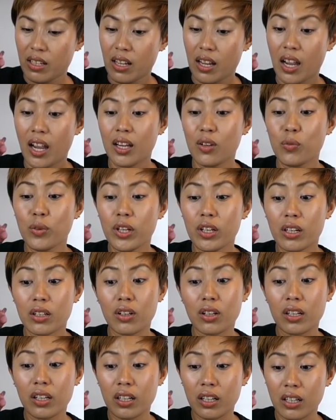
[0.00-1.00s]
And we are
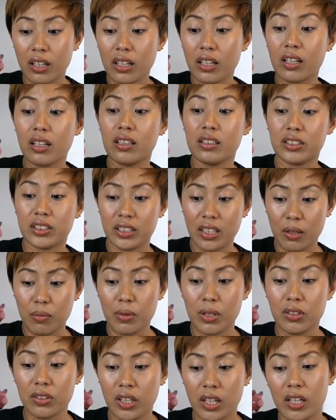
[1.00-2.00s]

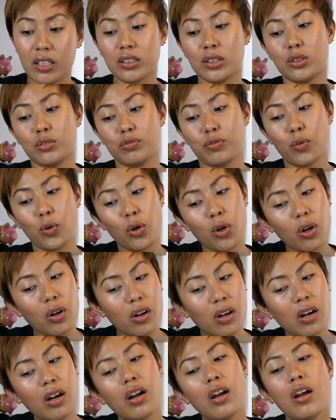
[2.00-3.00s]
simmer this
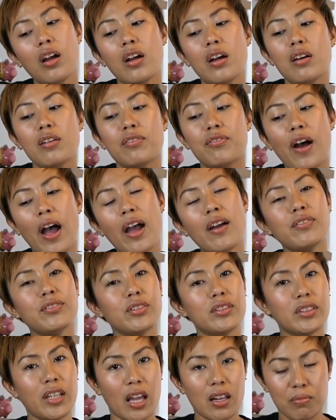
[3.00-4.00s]
for 5
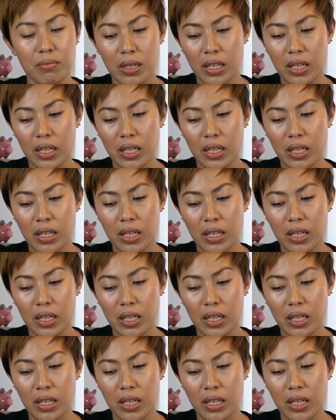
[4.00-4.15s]
to 10